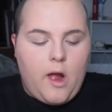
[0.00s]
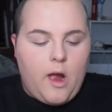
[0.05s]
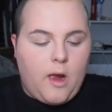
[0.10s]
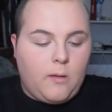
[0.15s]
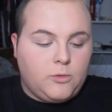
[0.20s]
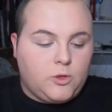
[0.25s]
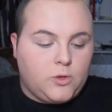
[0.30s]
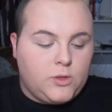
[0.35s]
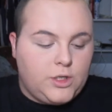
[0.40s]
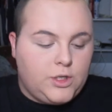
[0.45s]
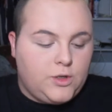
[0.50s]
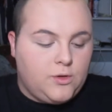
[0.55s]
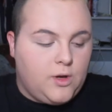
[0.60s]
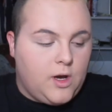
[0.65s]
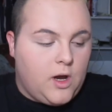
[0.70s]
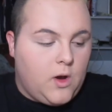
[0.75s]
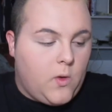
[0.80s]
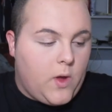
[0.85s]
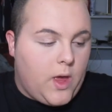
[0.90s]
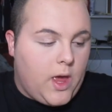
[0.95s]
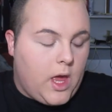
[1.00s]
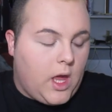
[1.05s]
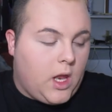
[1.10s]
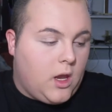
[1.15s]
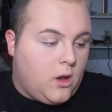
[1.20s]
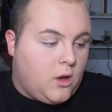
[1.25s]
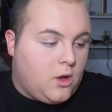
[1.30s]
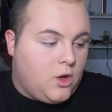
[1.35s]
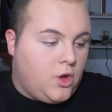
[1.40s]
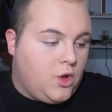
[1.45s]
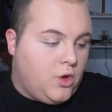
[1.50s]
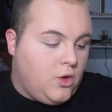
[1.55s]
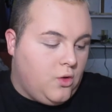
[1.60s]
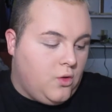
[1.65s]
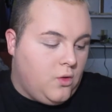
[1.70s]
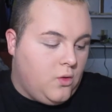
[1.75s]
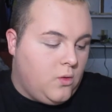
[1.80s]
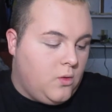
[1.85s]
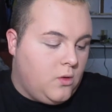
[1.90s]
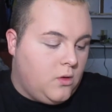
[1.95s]
I'm going to go
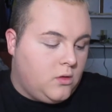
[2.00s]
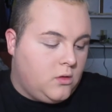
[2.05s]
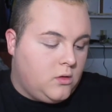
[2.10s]
into